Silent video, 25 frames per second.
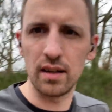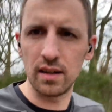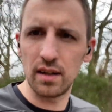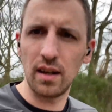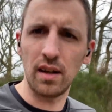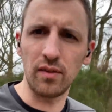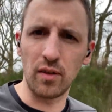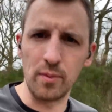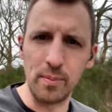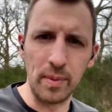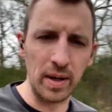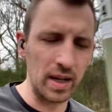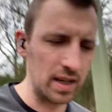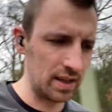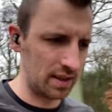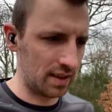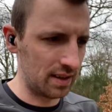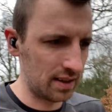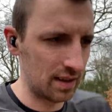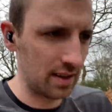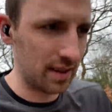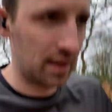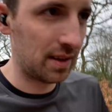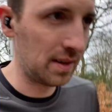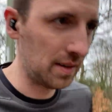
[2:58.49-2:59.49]
Love them.
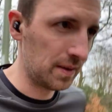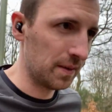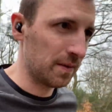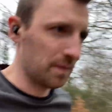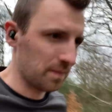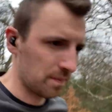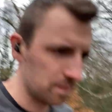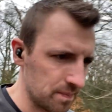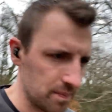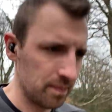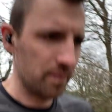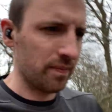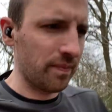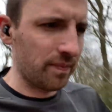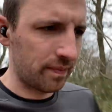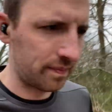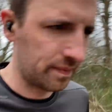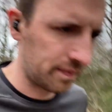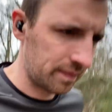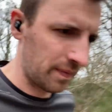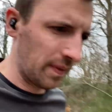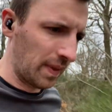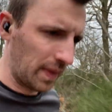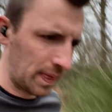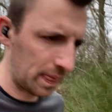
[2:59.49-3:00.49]
And then I used
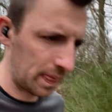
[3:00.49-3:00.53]
them in the